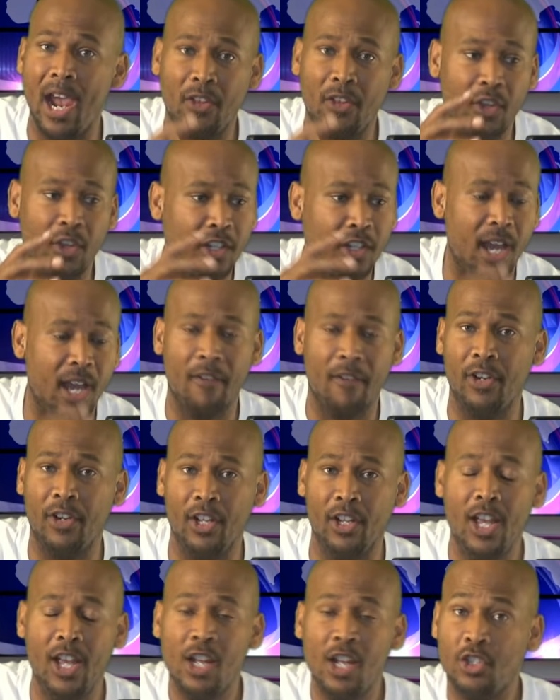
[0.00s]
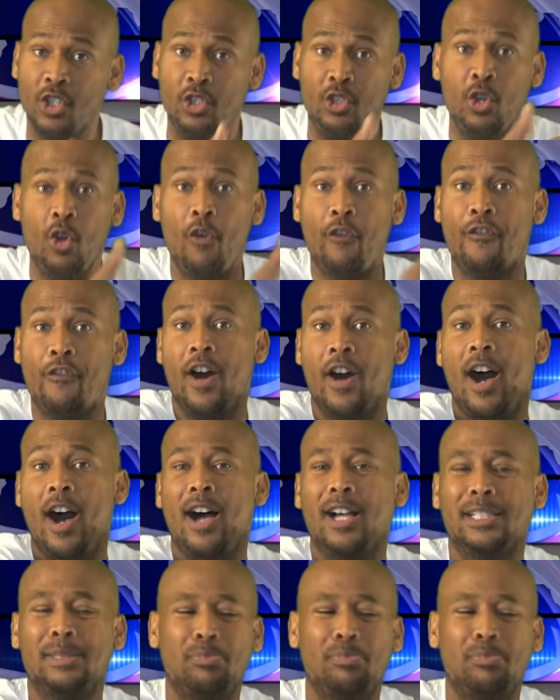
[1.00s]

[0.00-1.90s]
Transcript: the governor to do for us.